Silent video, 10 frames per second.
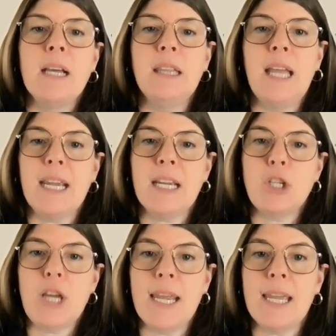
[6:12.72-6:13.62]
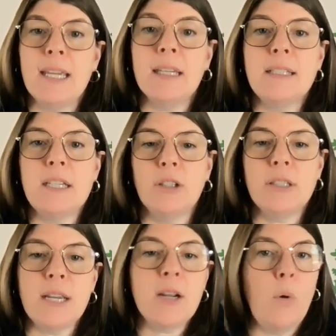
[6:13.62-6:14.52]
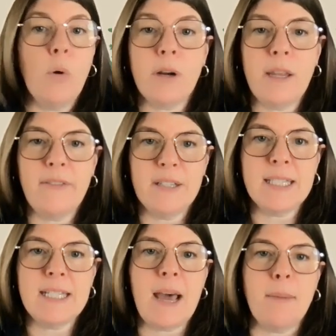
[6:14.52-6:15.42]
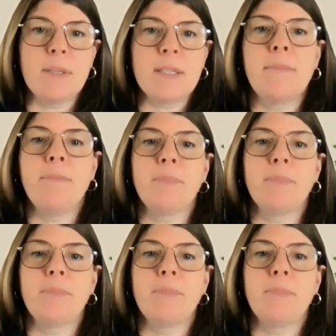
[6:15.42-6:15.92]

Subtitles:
like shaking, tilting, or even steps.